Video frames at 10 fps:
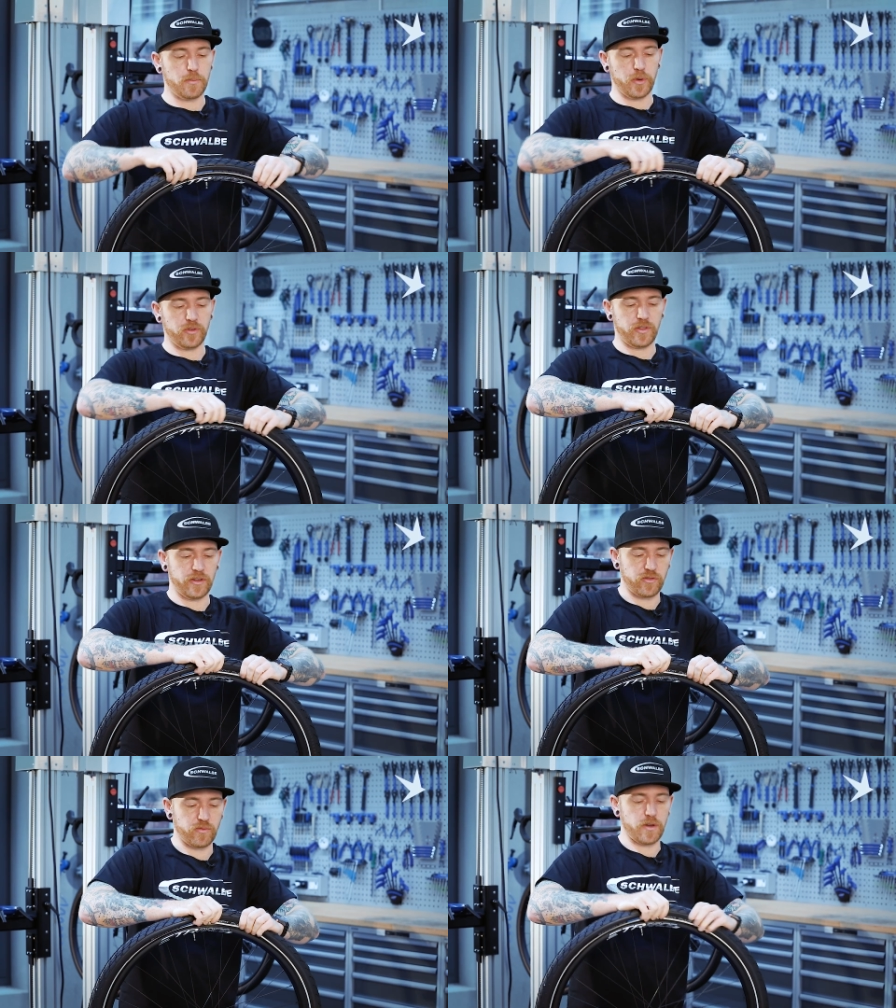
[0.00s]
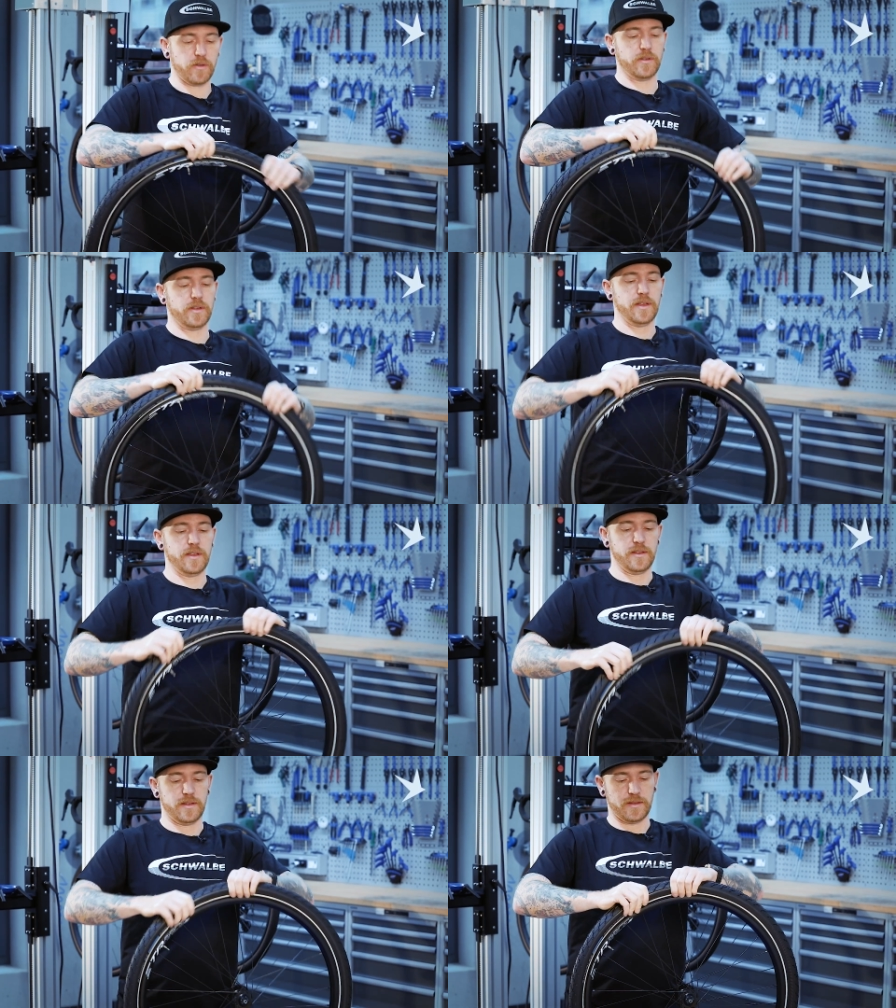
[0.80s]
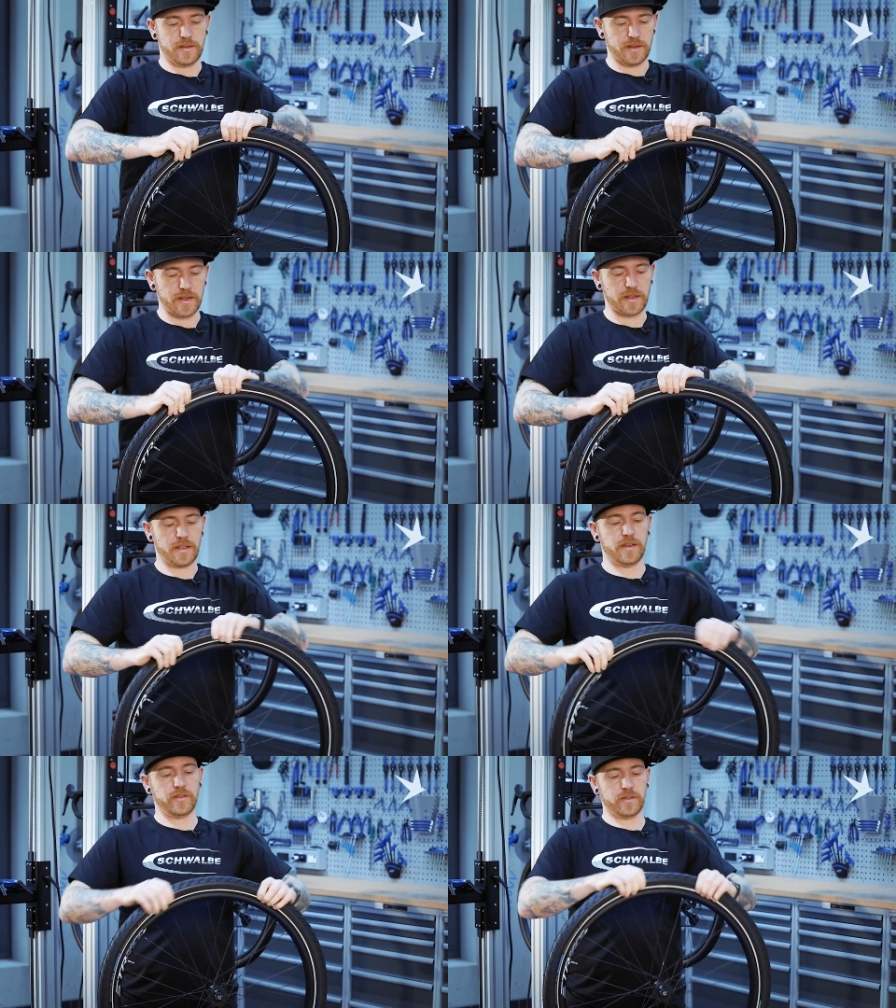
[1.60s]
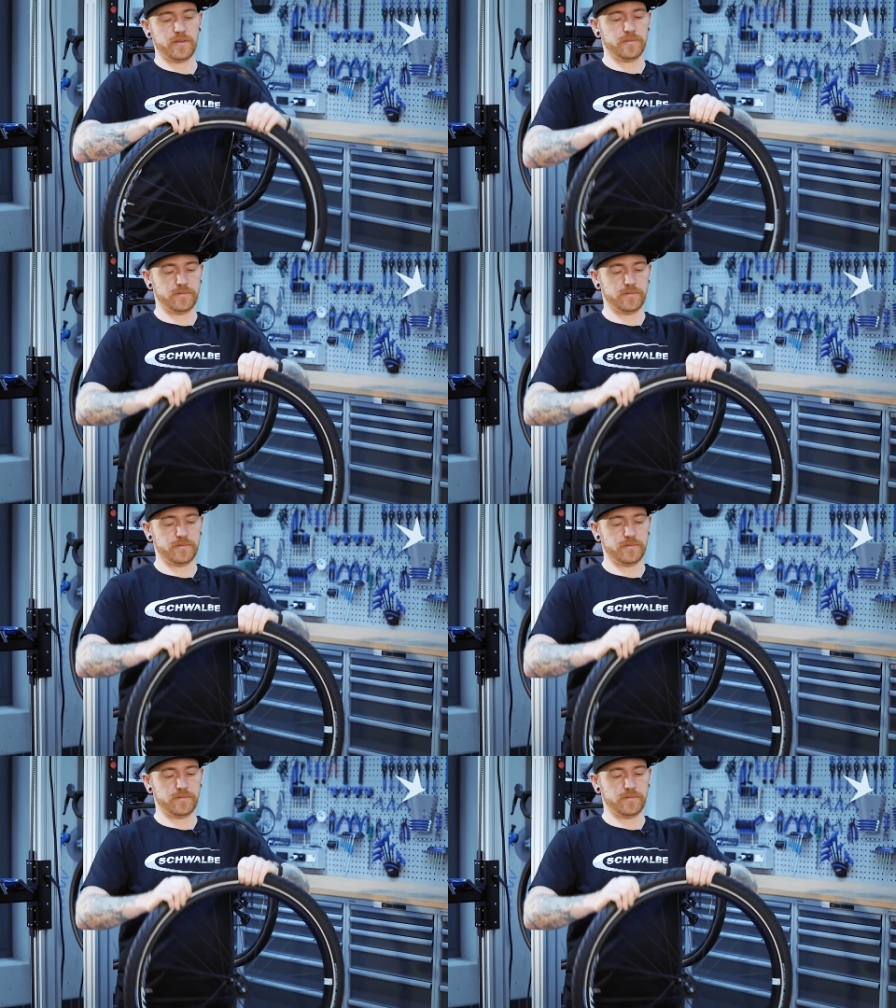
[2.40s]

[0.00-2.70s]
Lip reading: to push this through like this.